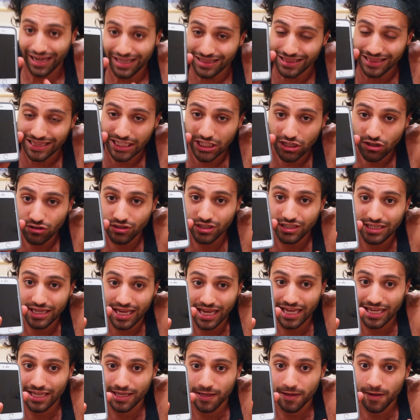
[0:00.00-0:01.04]
I literally
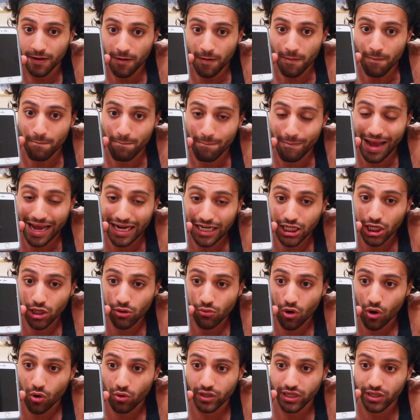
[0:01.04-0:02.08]
ate
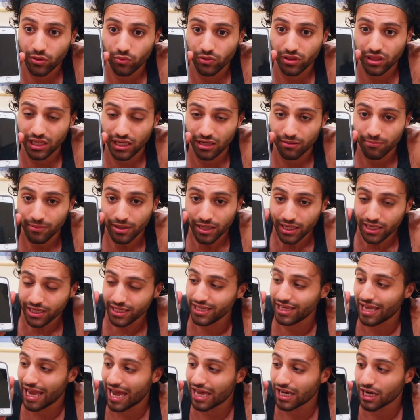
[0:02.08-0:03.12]
macaroni with him.
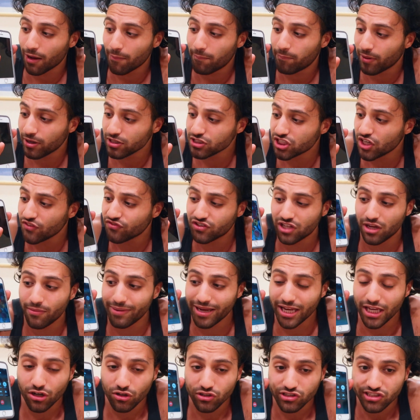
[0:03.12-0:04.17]
He had a bunch of
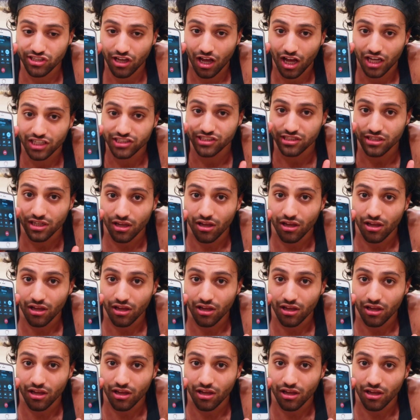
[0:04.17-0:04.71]
tomato sauce.